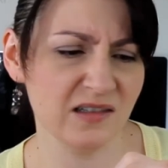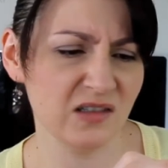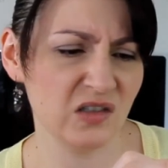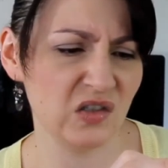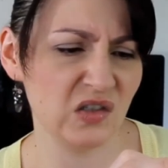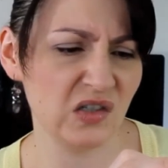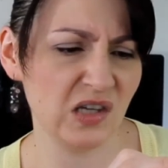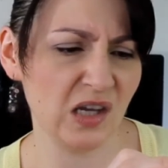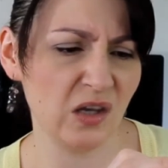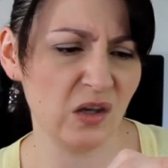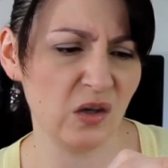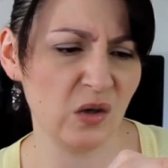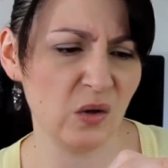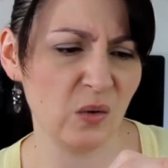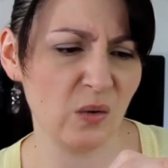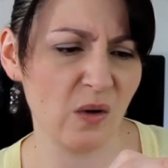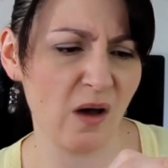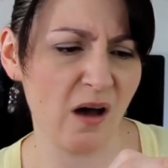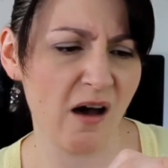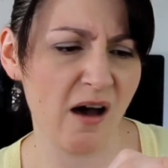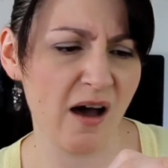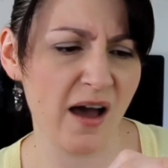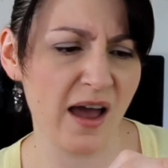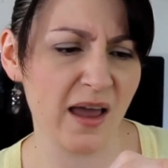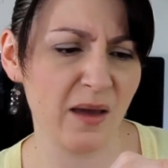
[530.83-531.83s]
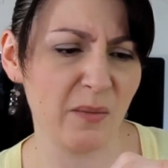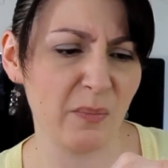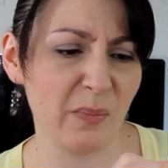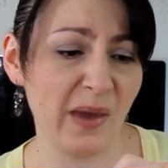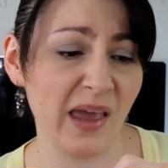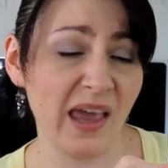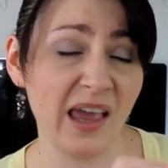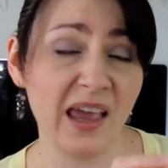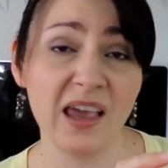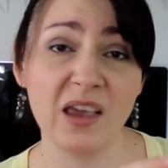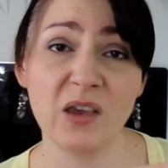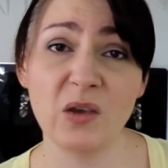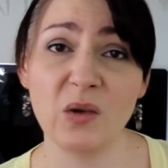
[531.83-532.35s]

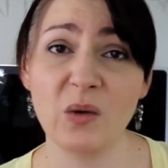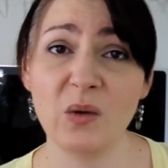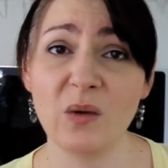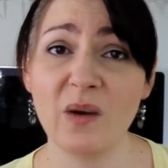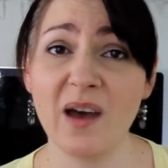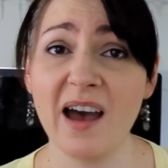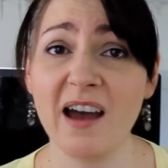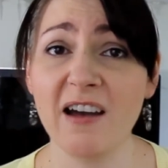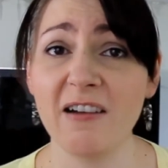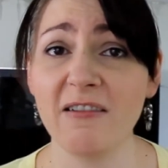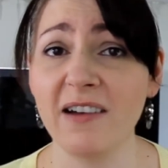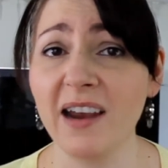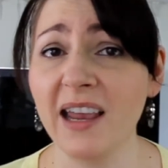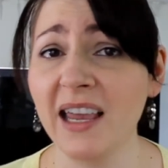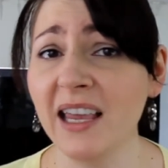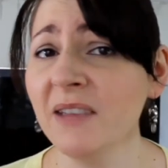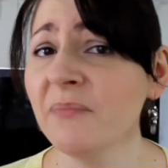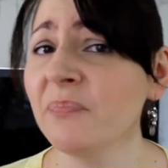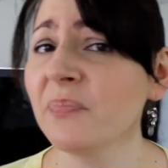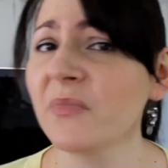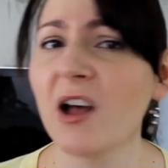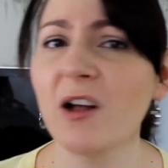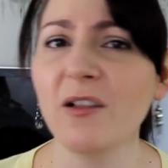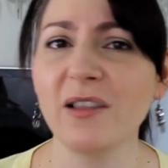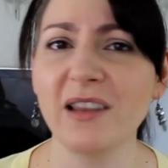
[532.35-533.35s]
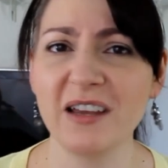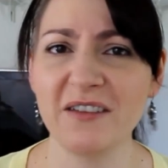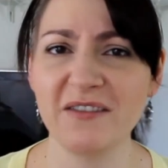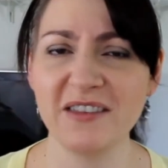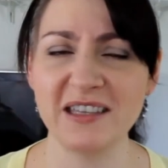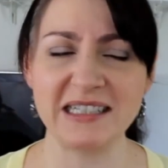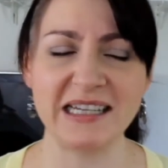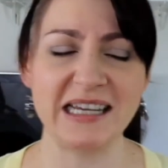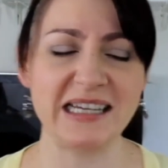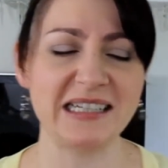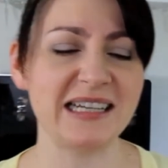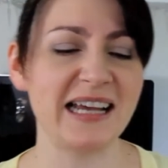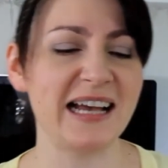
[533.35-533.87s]
Guipure. I'll leave the
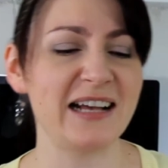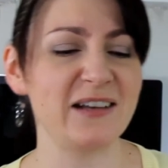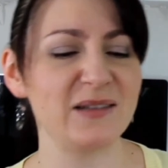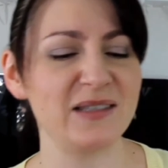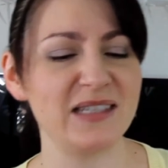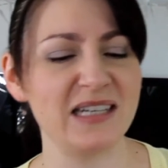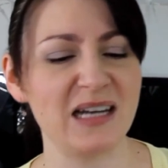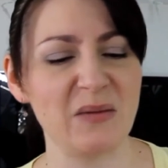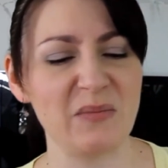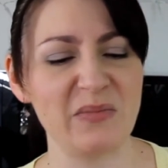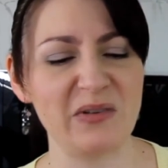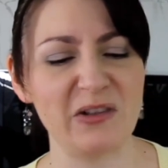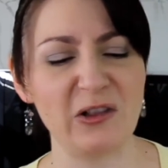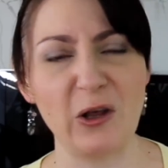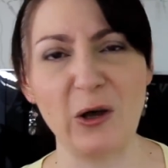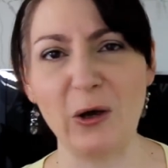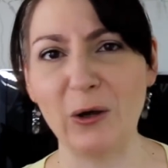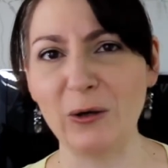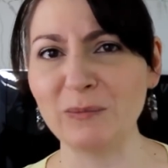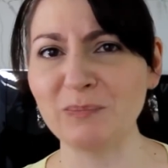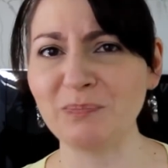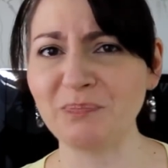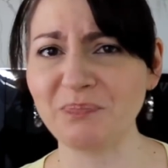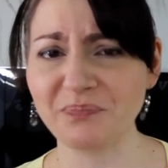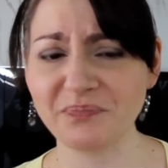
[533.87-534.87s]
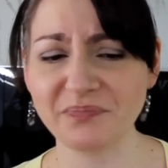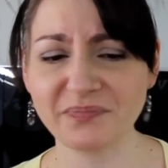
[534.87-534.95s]
details down below.